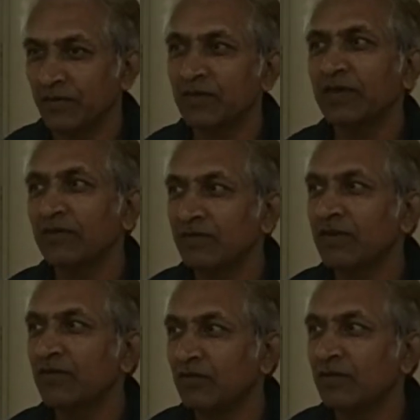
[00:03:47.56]
Okay,
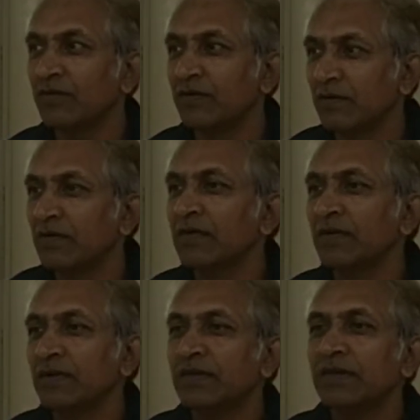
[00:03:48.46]
very good.
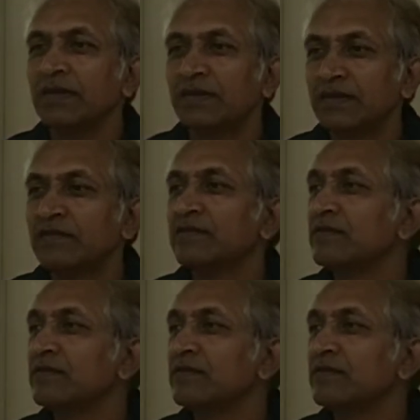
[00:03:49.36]
Yes.